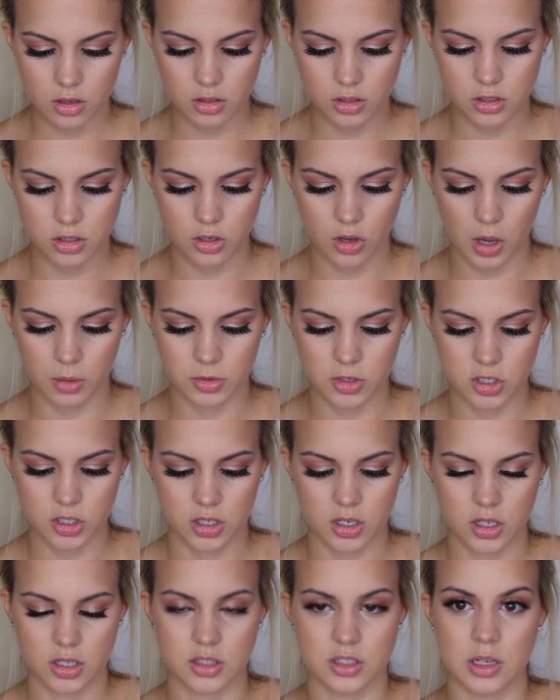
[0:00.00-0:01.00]
So I'm just
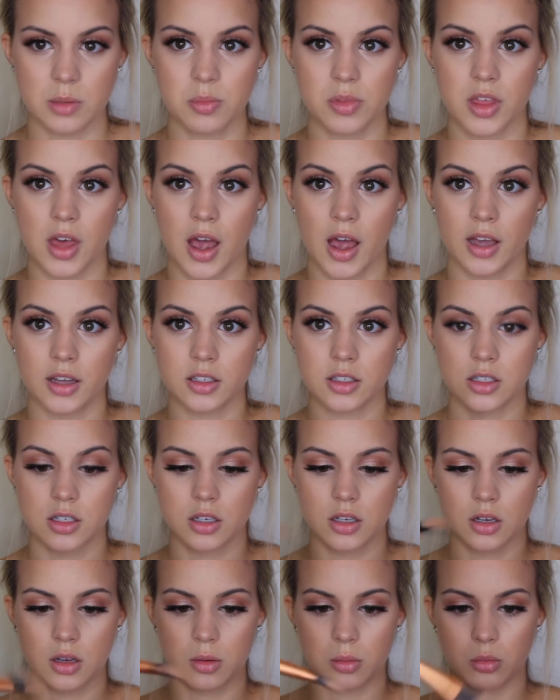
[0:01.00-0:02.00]
going to dip
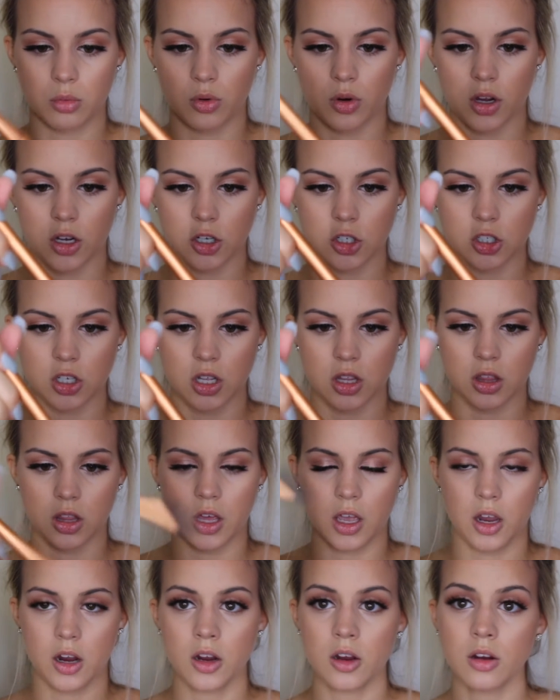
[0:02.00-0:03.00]
that brush in
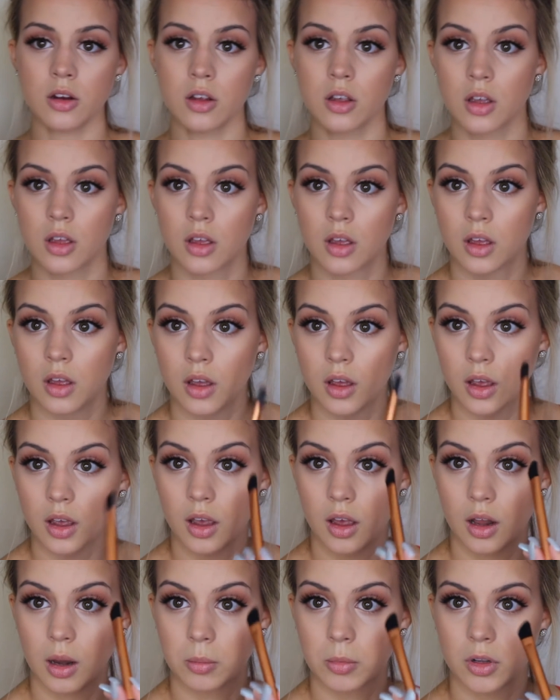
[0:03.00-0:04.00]
there,
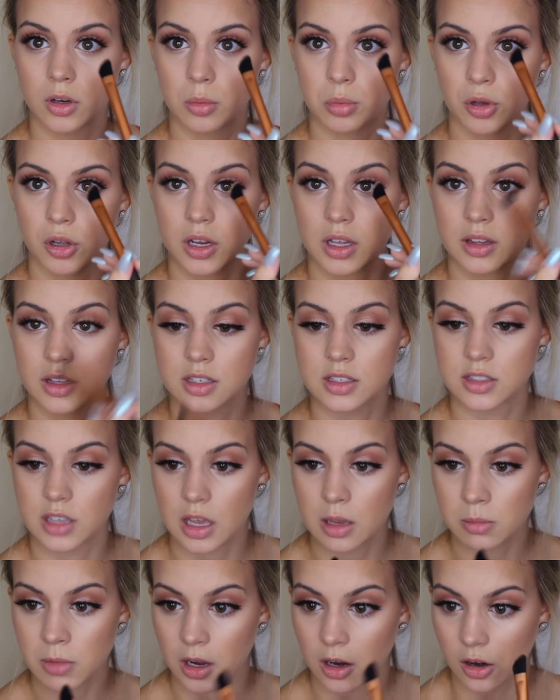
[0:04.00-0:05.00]
and I'm going to put it in the
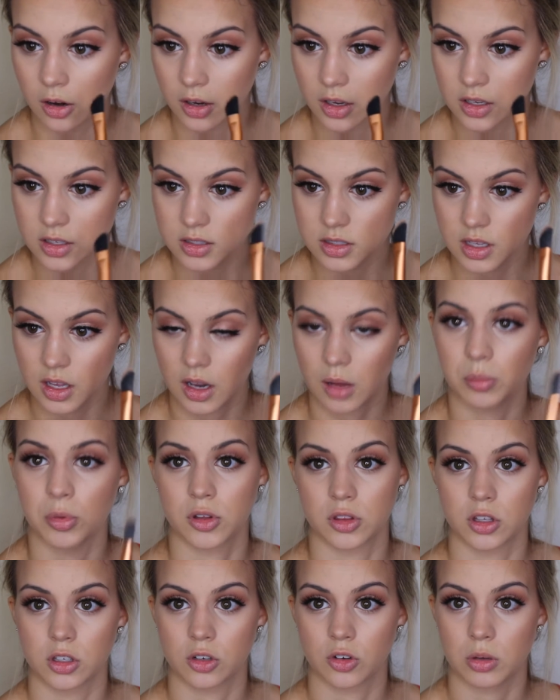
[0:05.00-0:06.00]
same areas that I
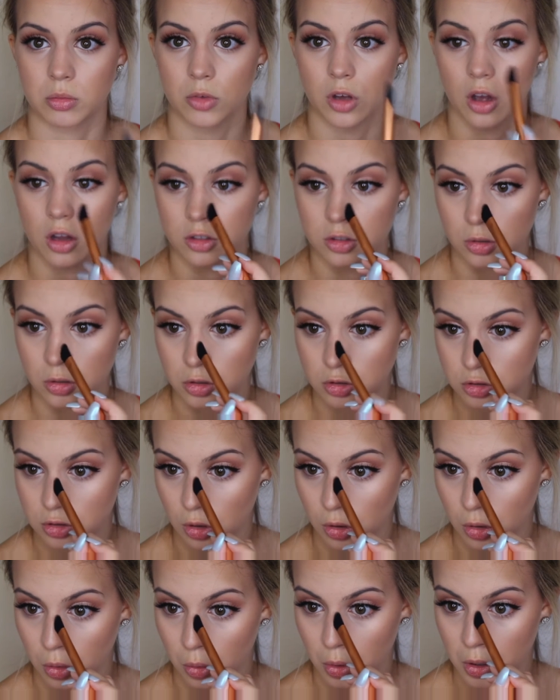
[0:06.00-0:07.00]
put the cream contour.
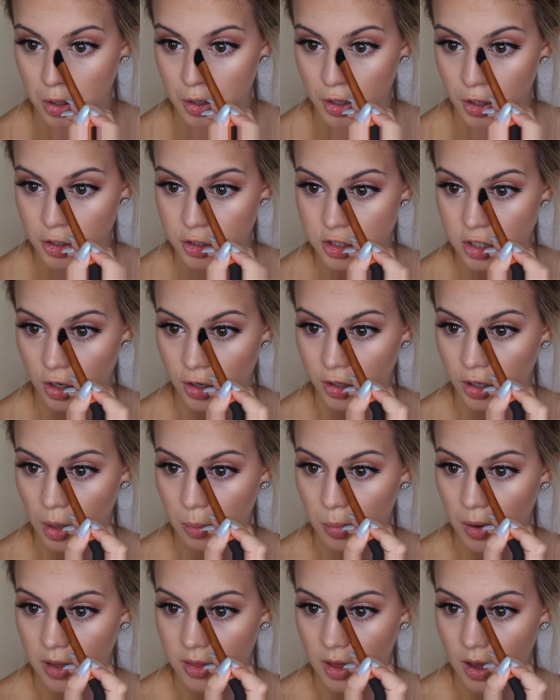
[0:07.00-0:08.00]
So starting
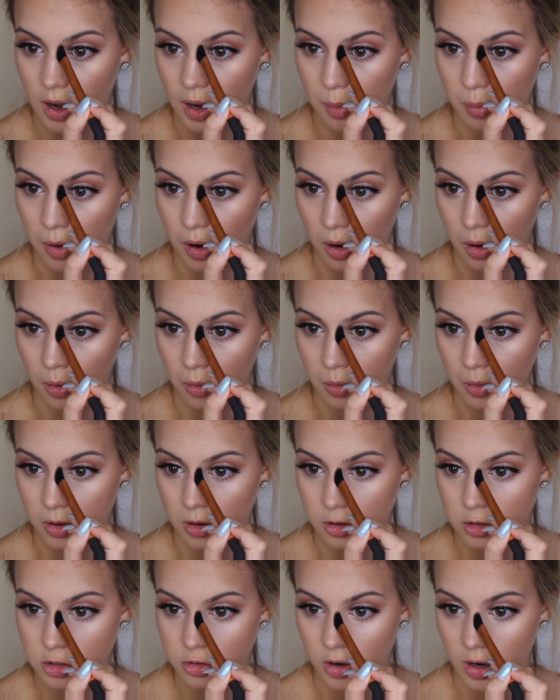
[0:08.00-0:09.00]
up by the eyebrow
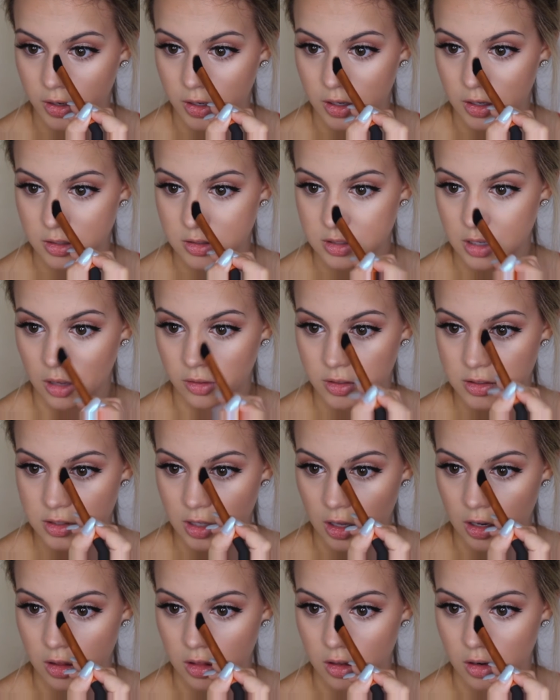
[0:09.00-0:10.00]
and dragging it down the
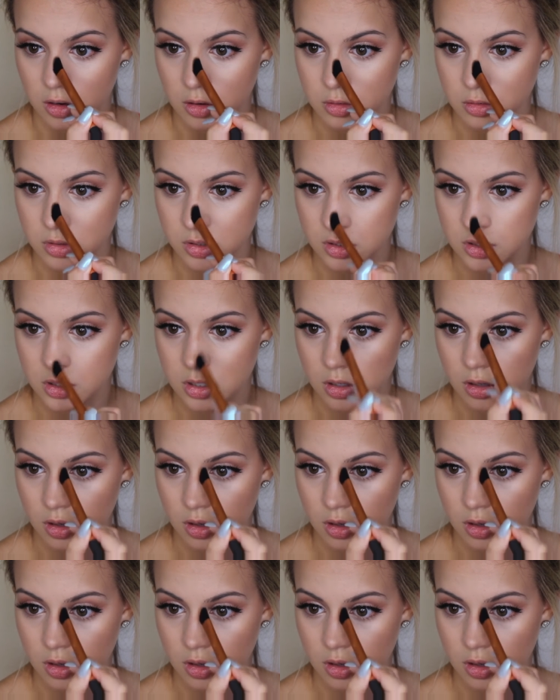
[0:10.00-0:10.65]
side of the nose.